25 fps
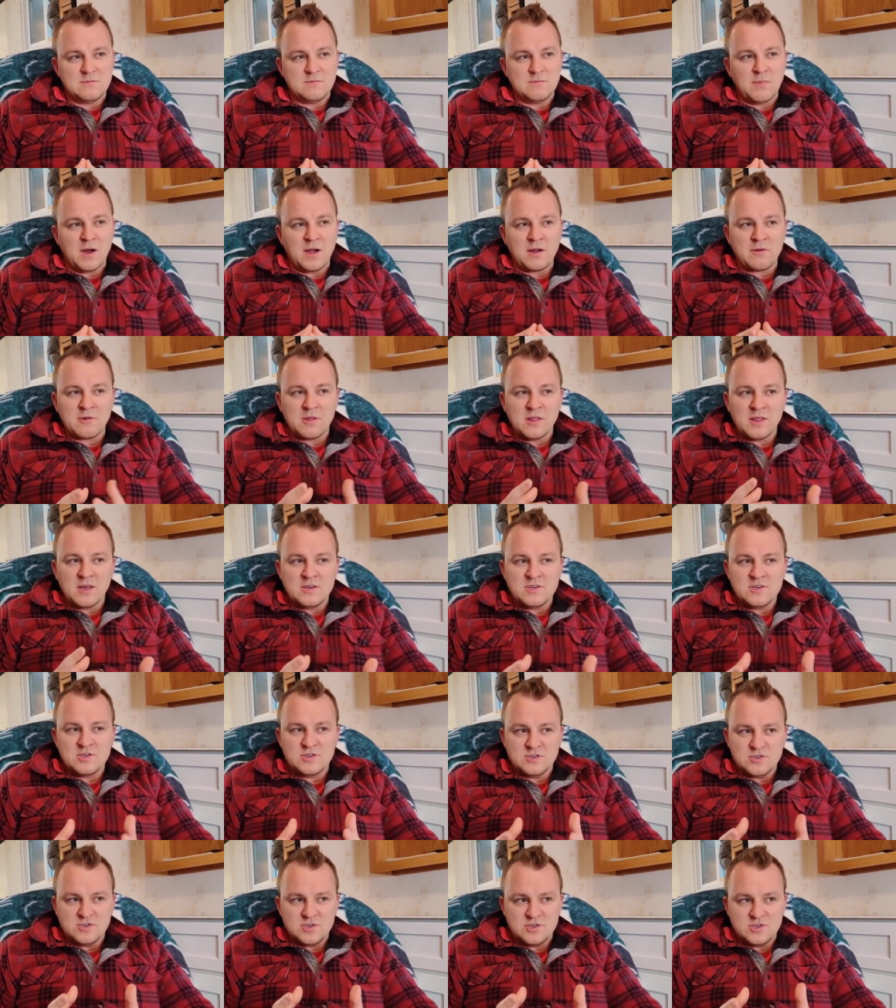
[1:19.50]
my
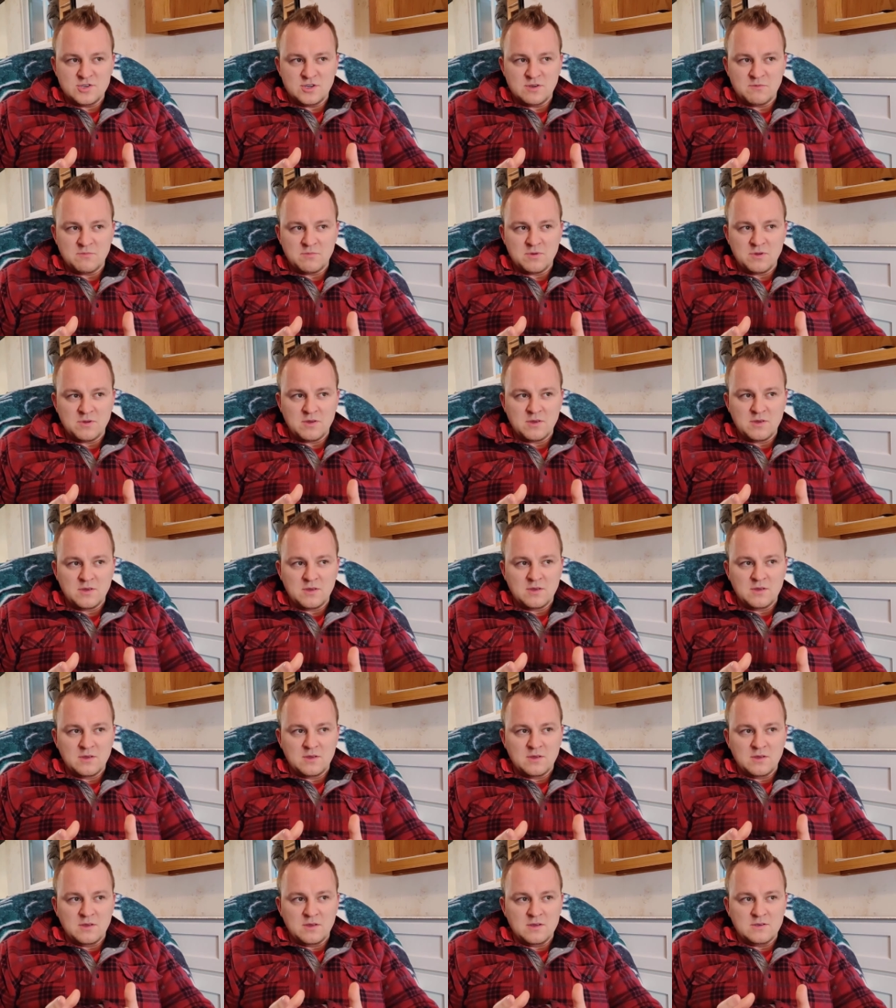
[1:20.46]
relationship
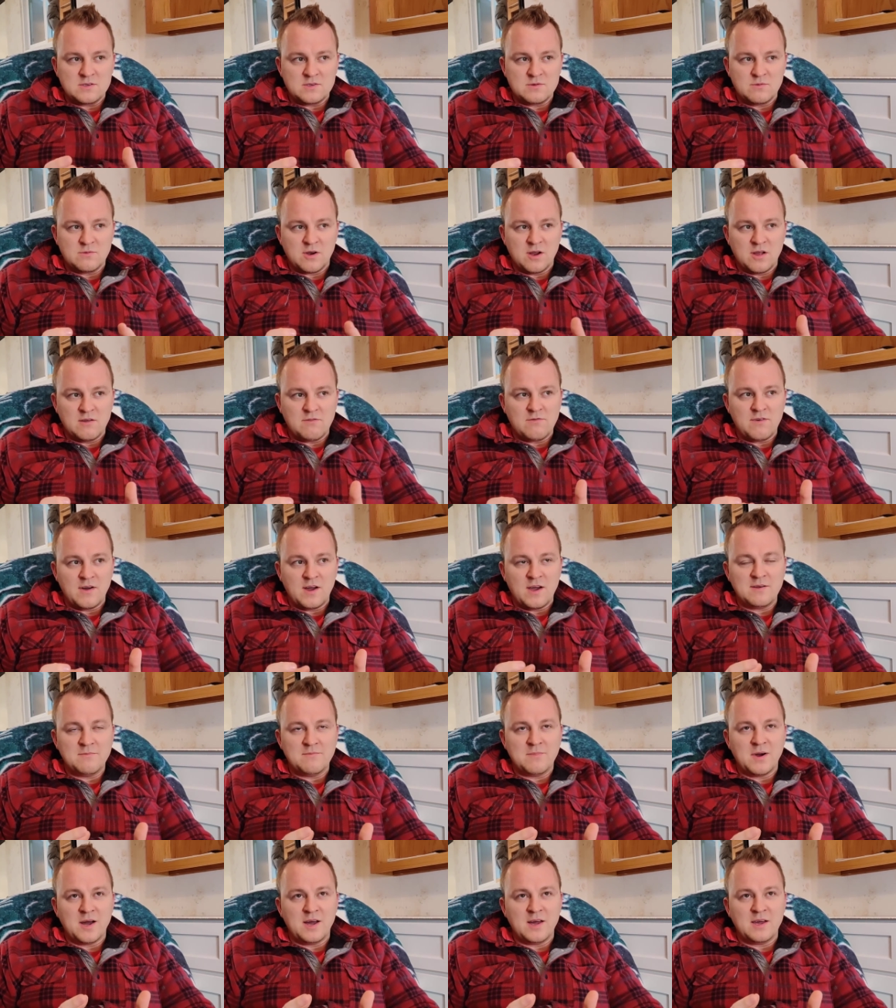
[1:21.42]
is where I
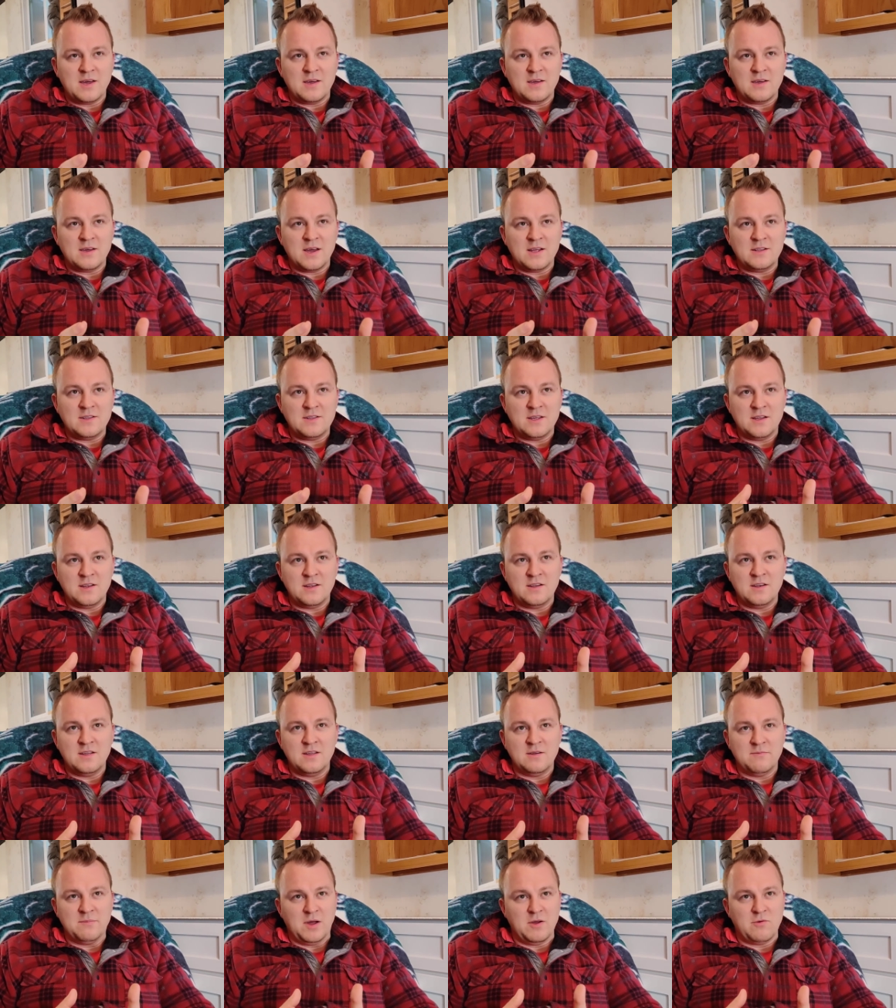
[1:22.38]
find my
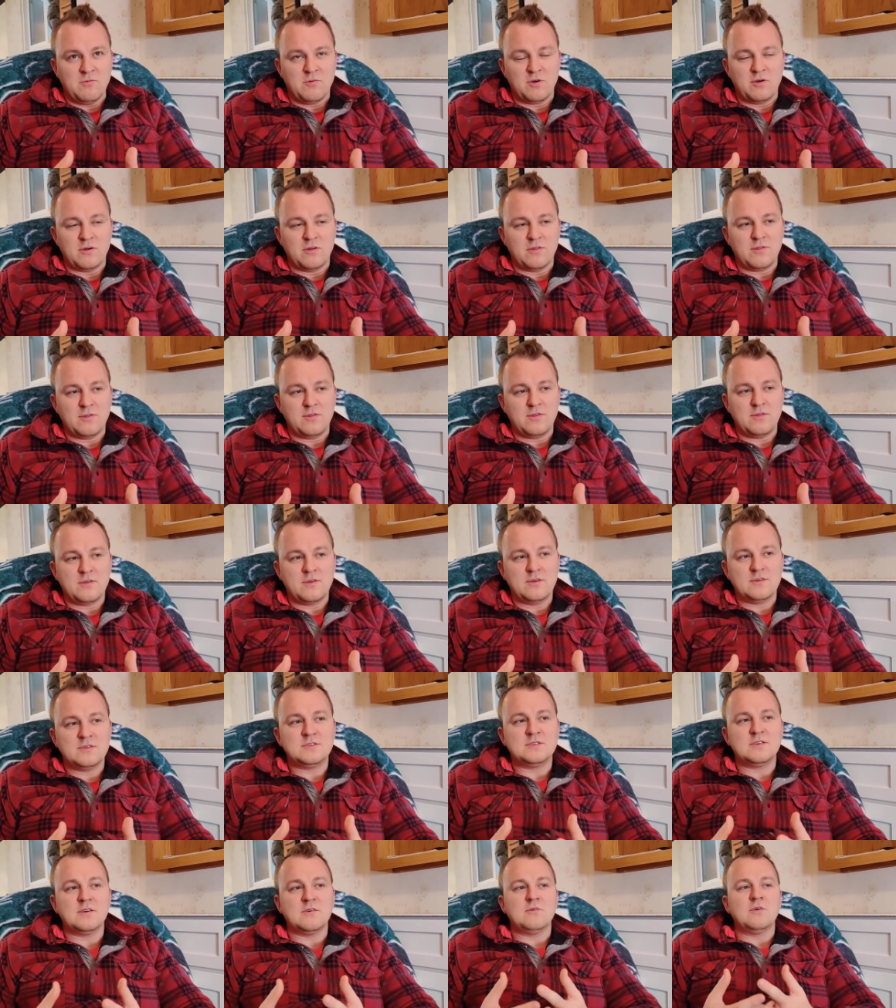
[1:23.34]
identity and my worth.
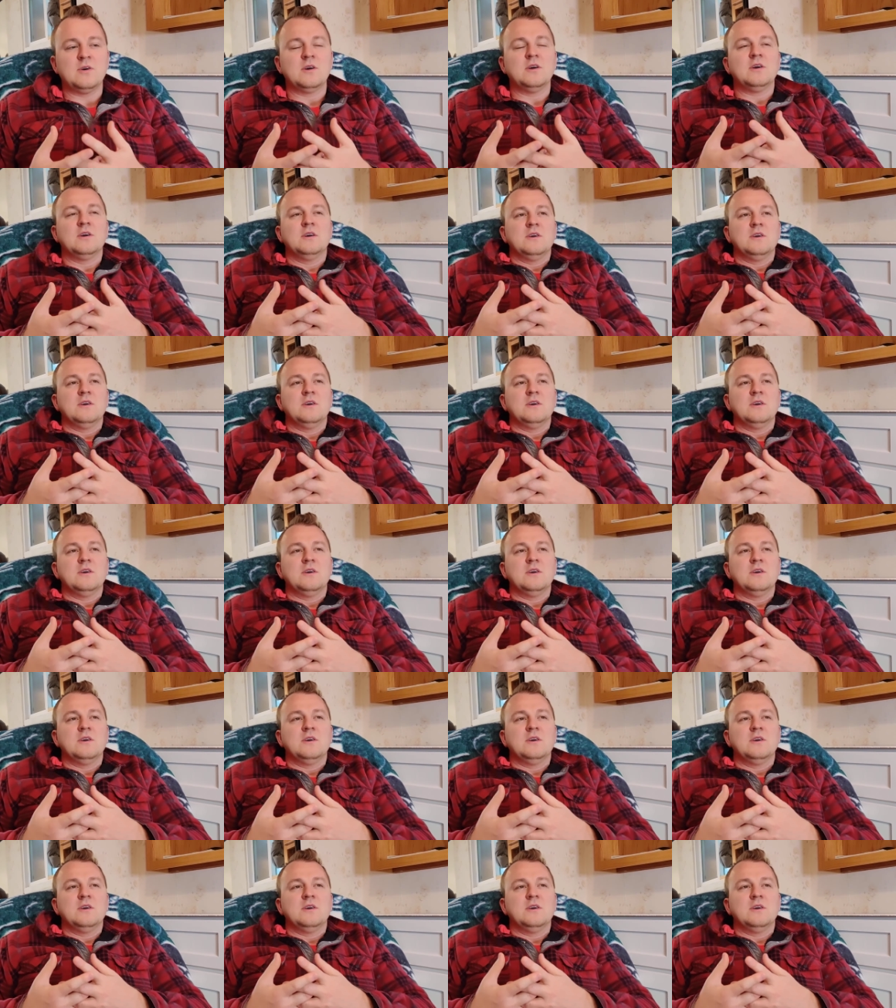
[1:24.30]
So